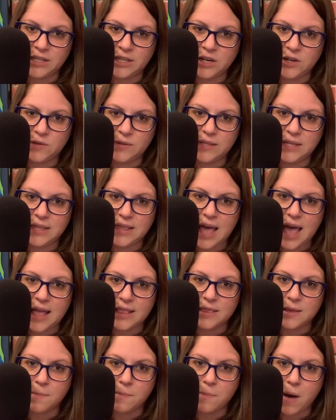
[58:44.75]
and you see that at
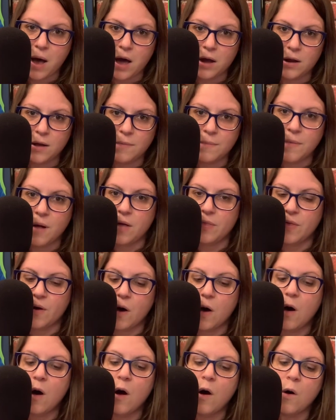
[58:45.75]
the bottom of the
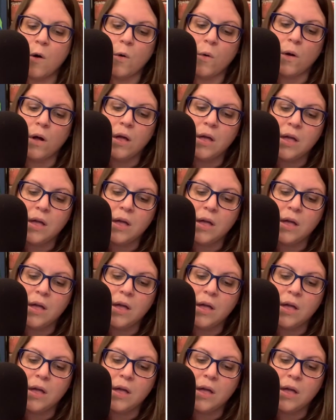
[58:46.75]
o